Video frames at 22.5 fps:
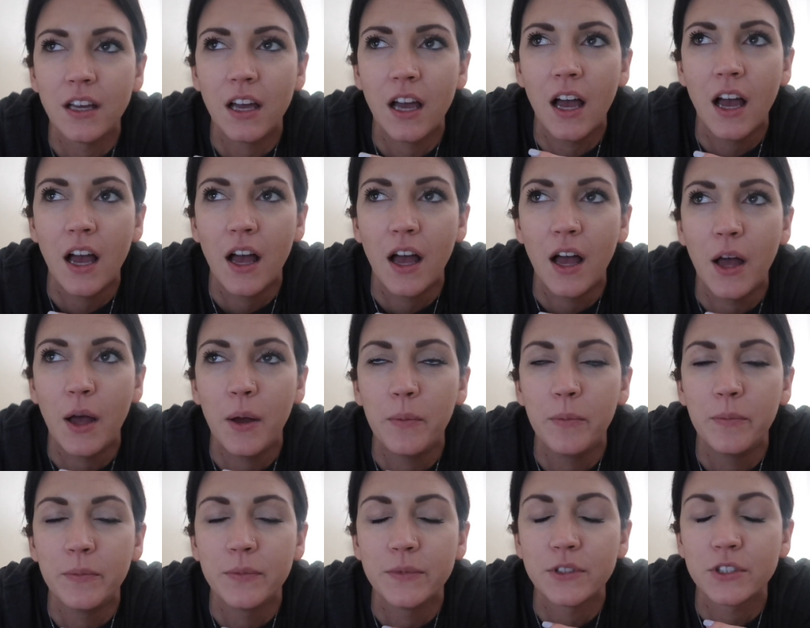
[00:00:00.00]

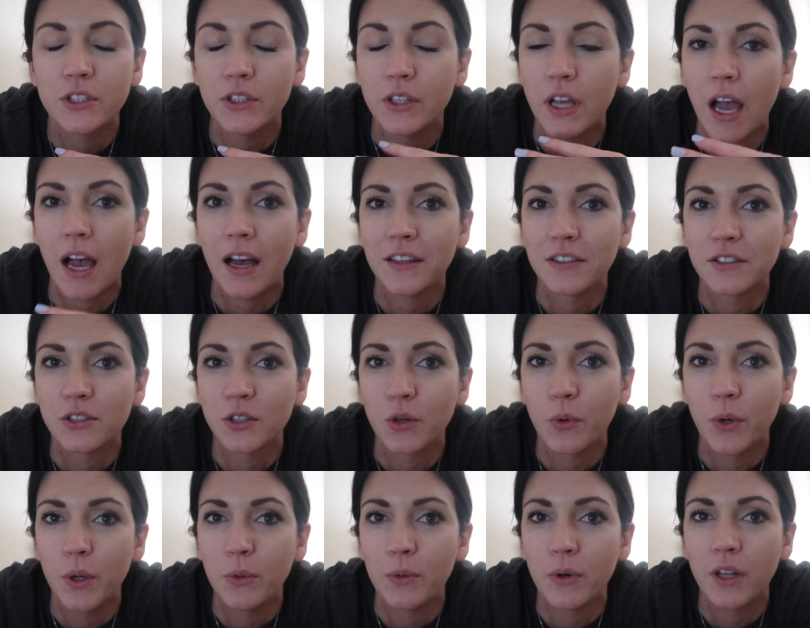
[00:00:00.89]
so yeah,
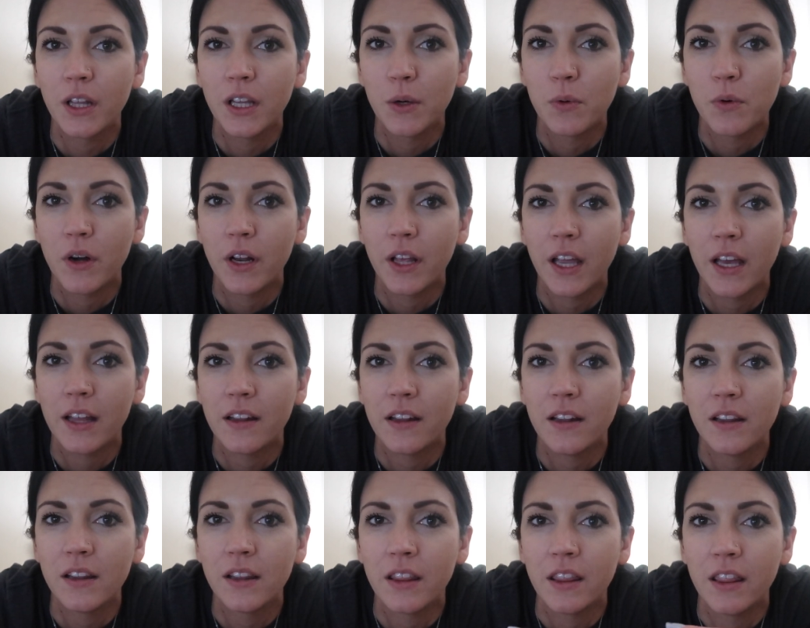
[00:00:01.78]
so we really want to get
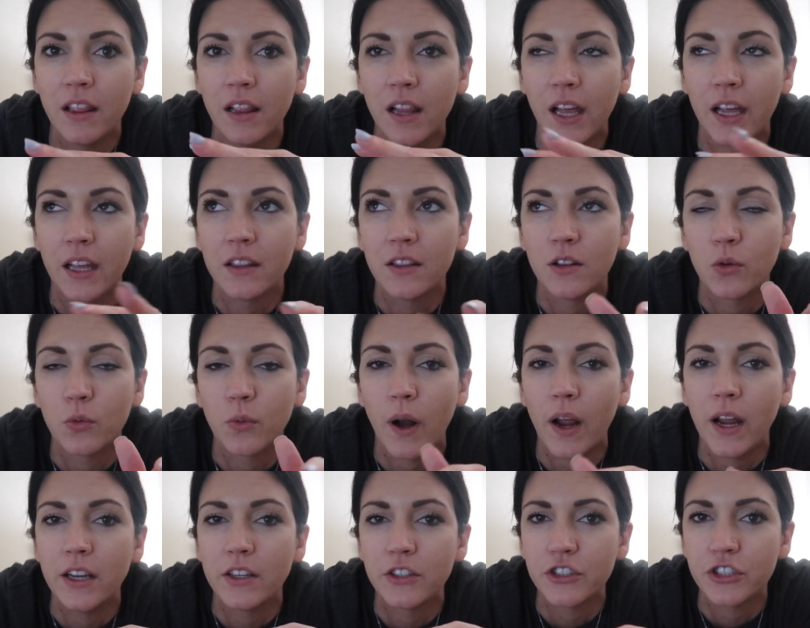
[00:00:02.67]
like the
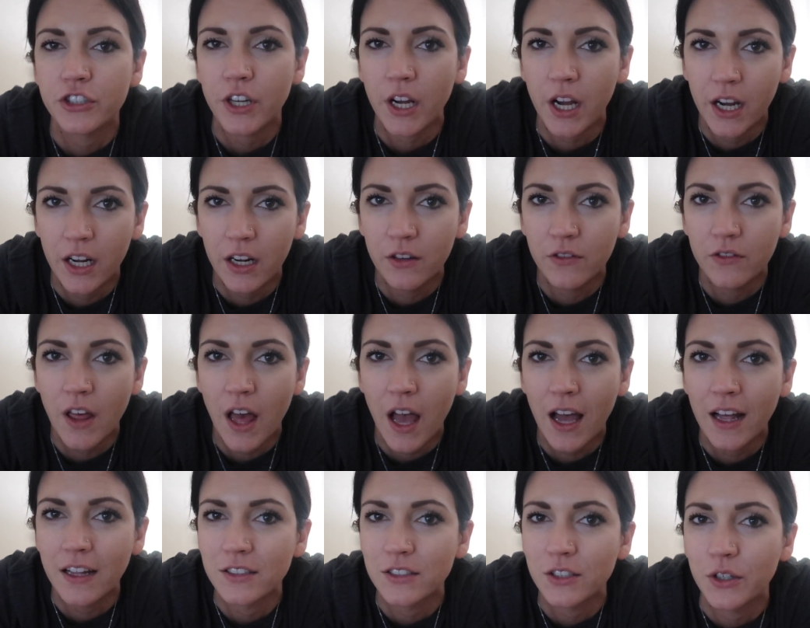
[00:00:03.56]
right shade of
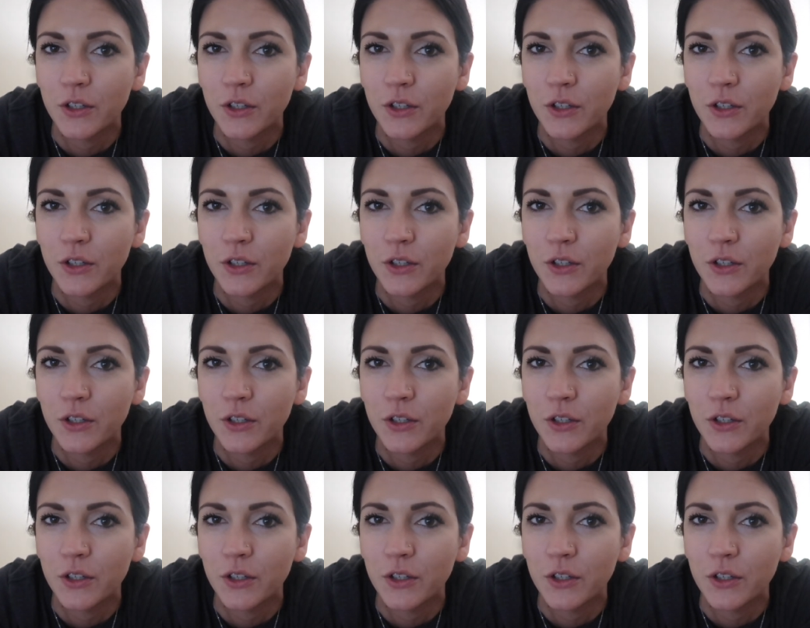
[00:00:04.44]
that.